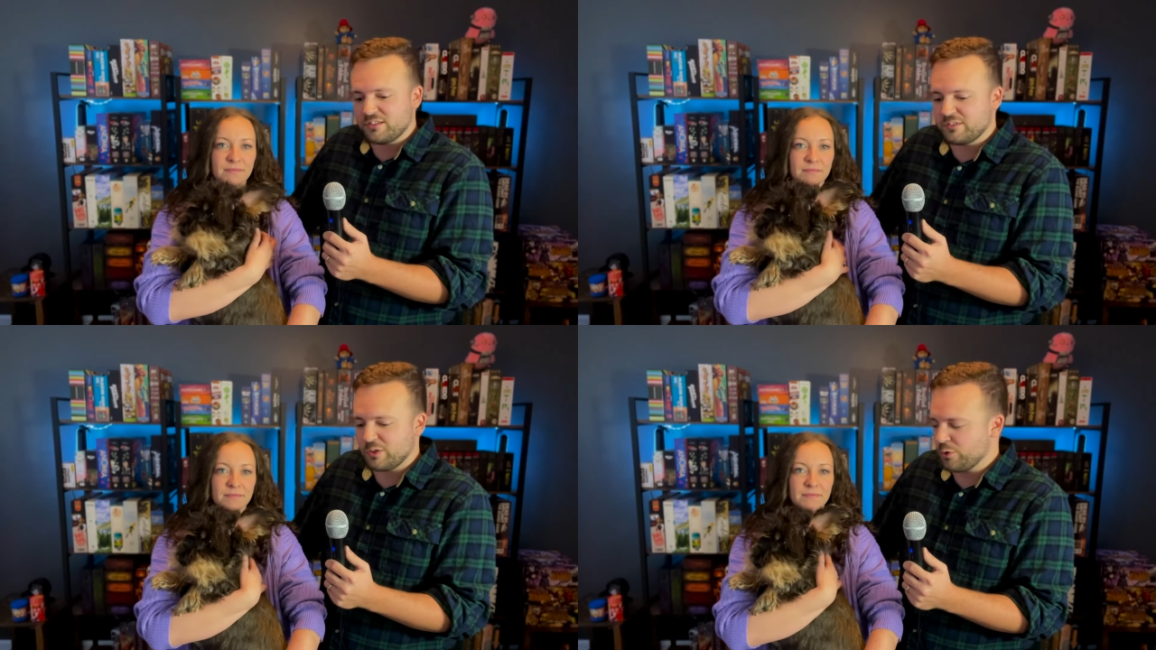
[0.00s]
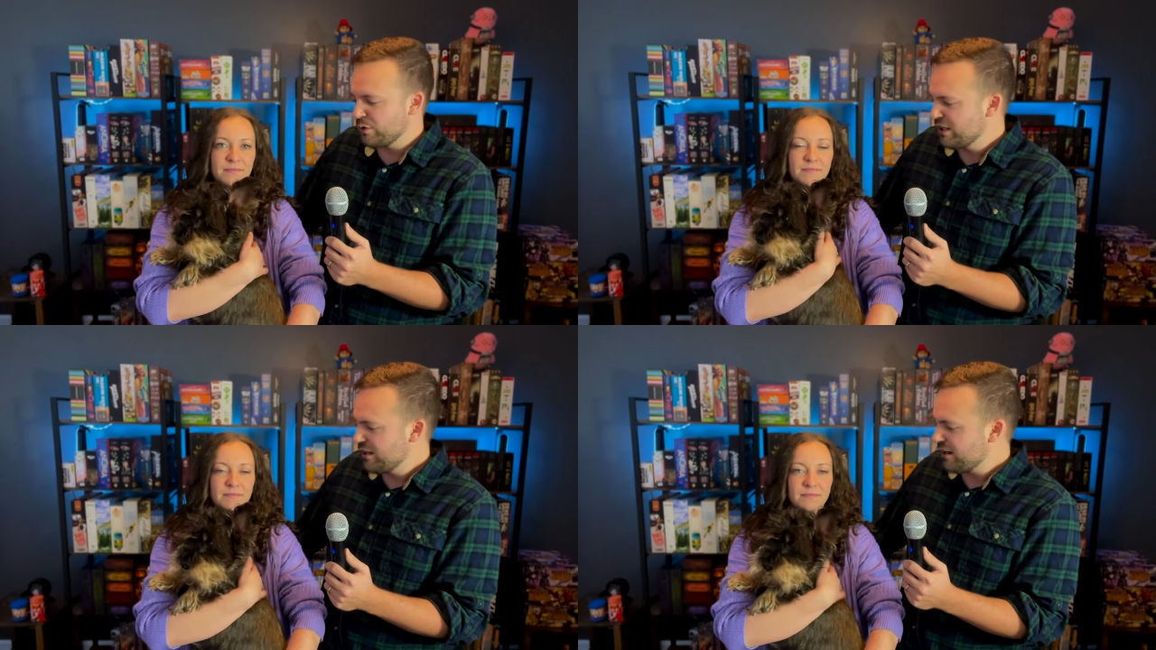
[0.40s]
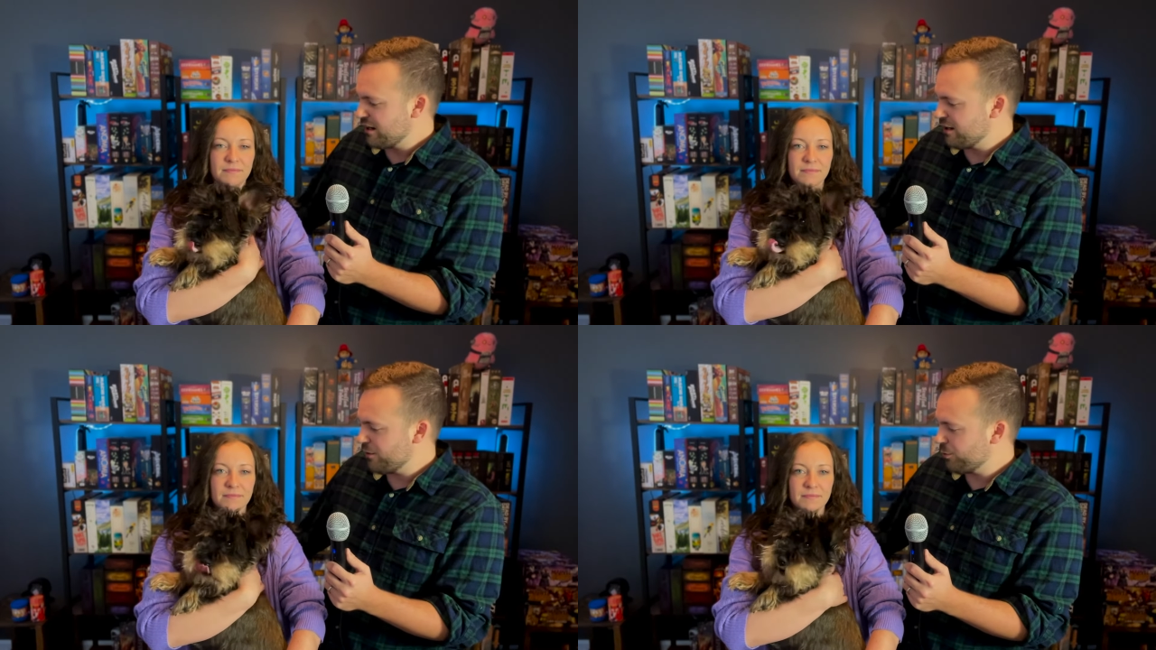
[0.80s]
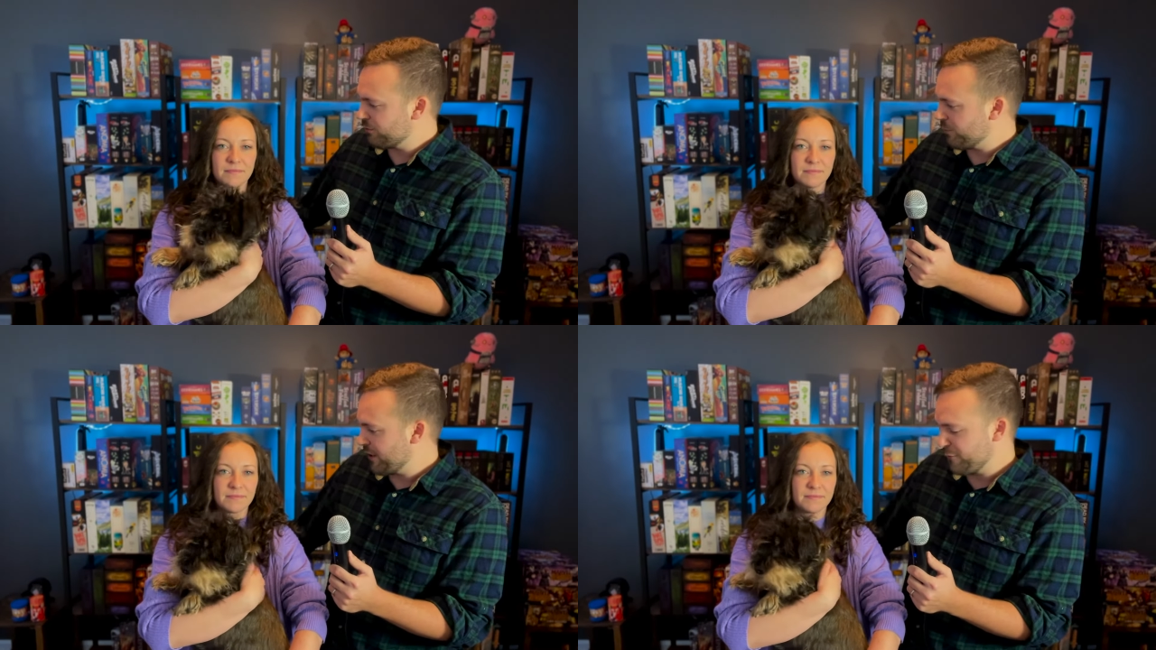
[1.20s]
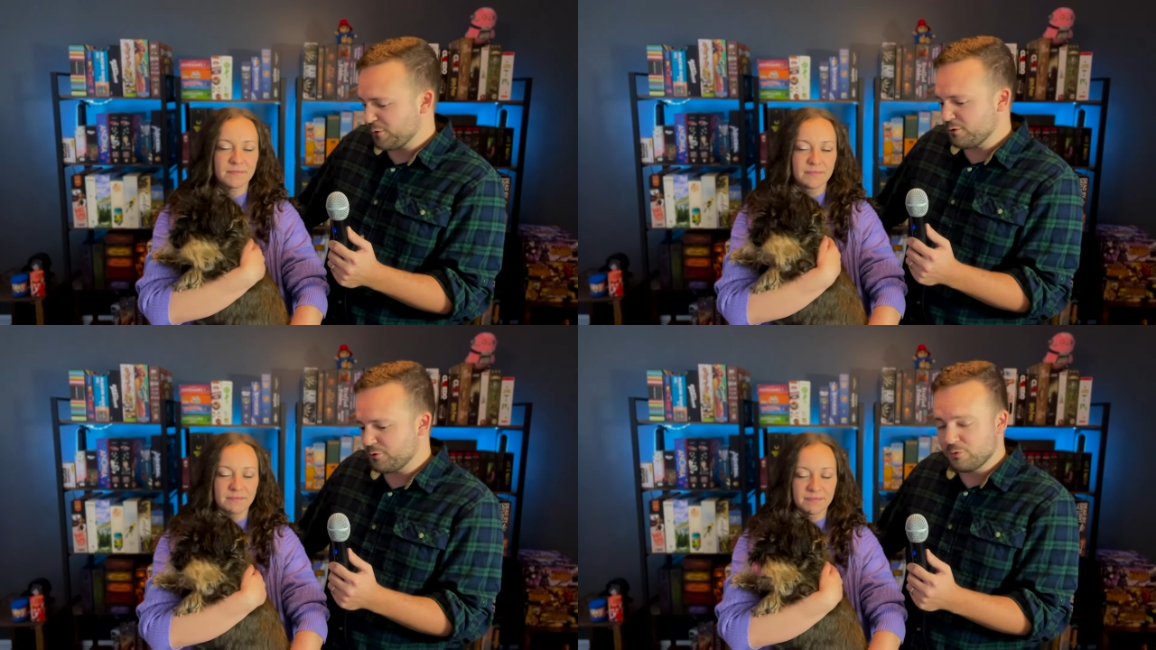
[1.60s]
Speaker 1: So uh, without
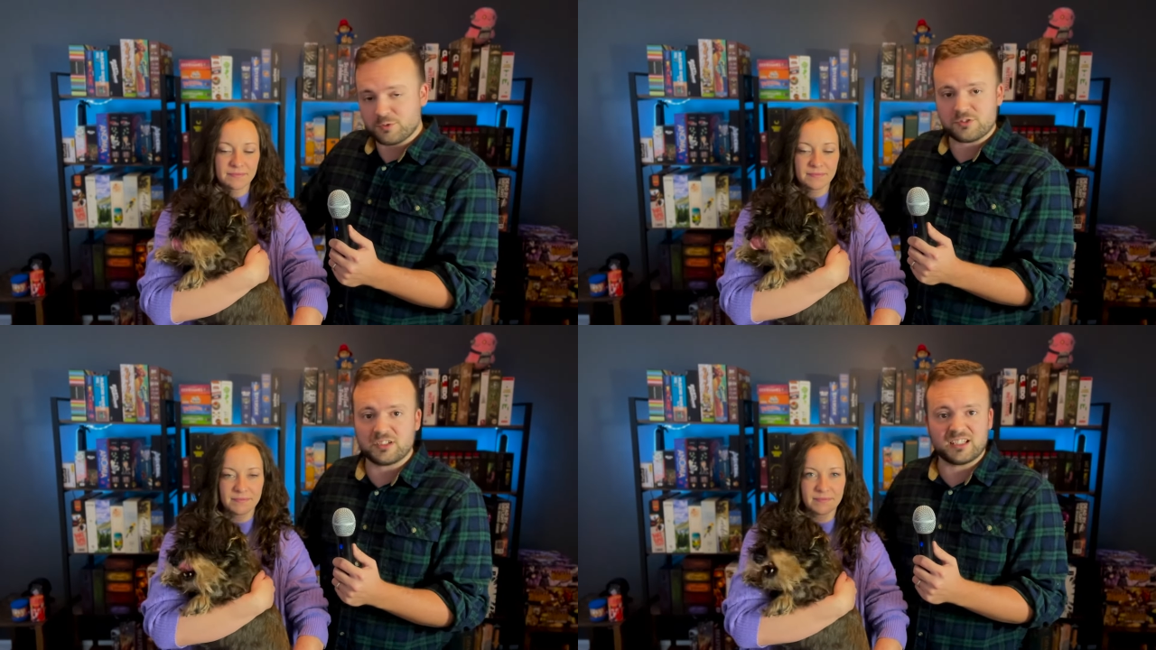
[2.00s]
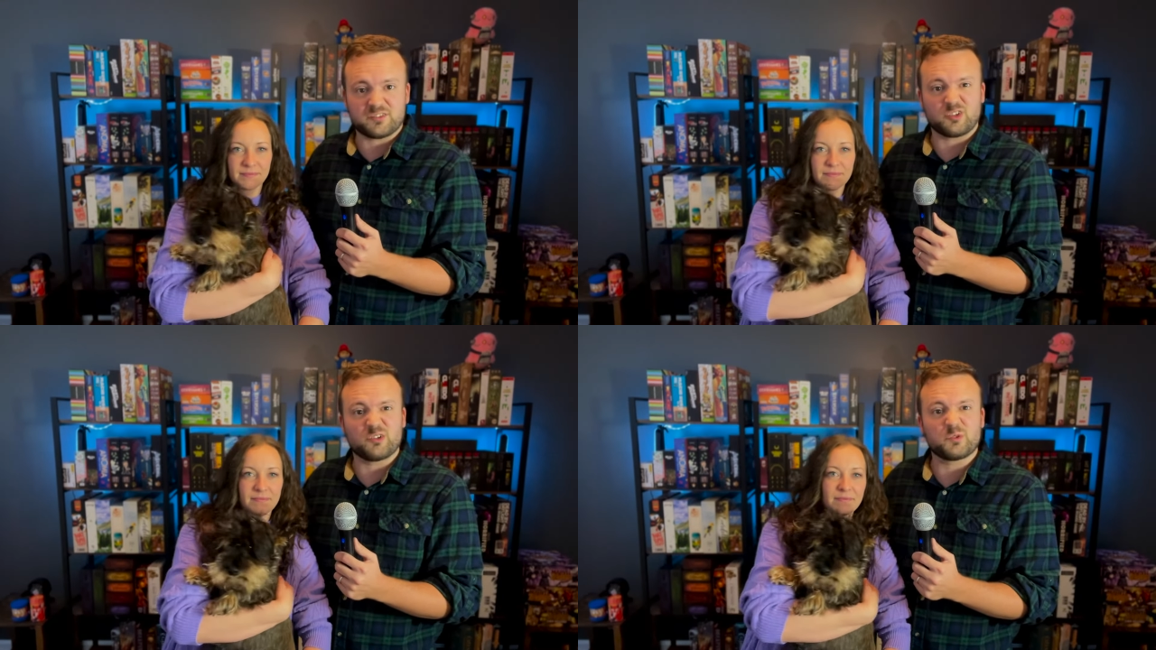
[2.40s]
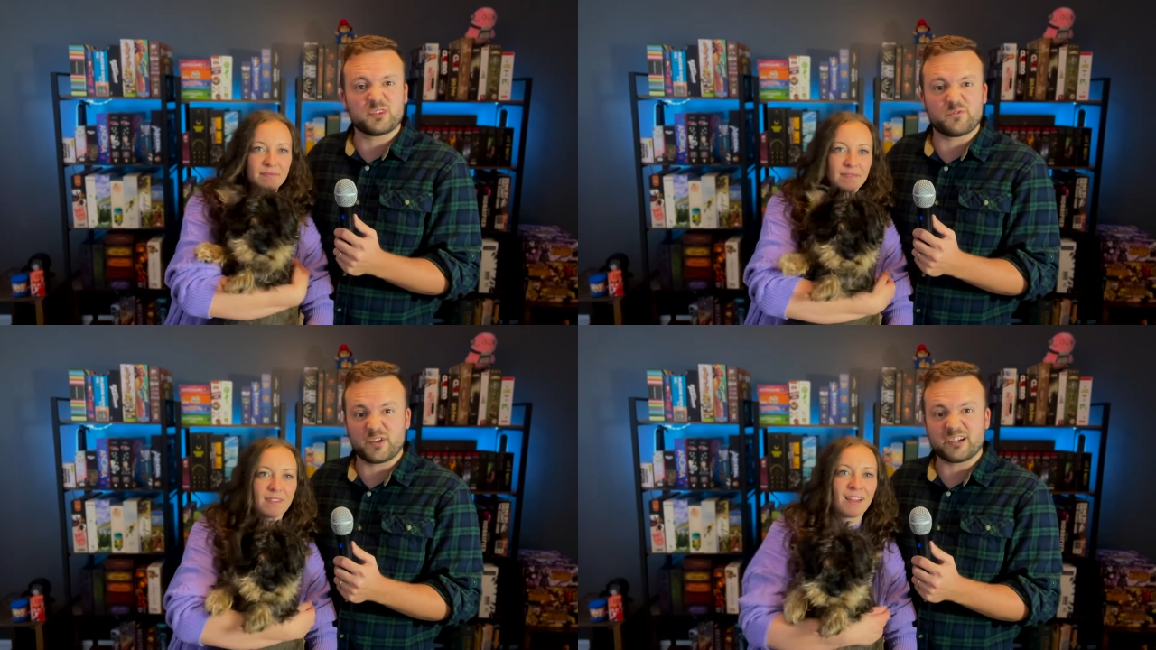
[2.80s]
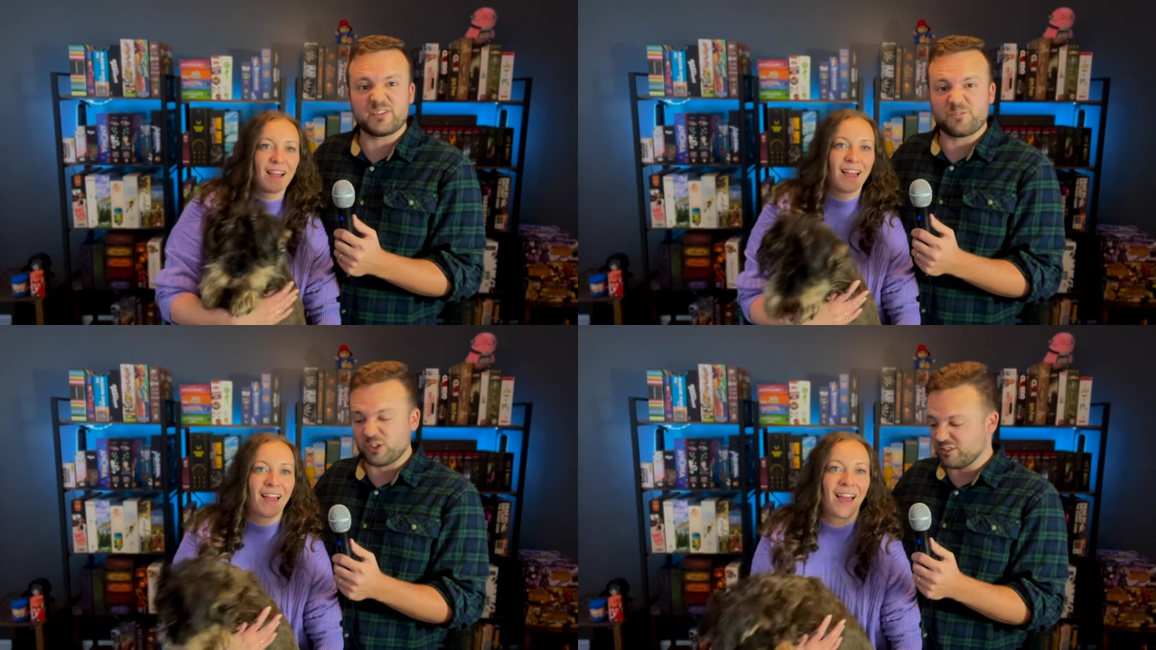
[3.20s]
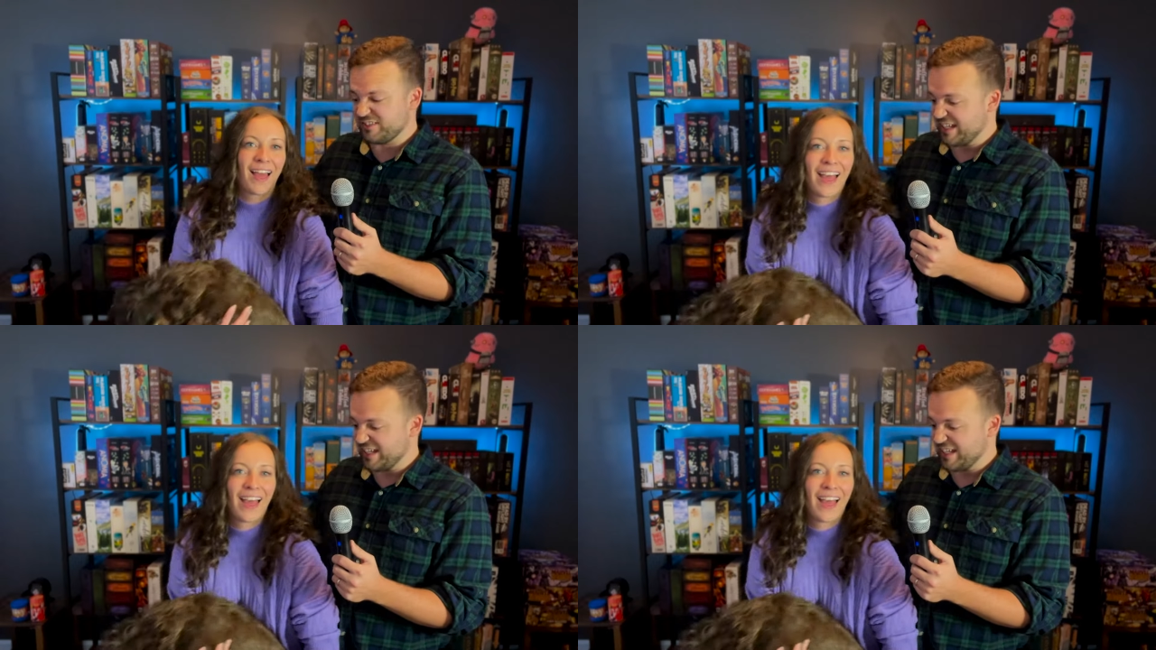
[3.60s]
further ado, we're just going to get started with the very first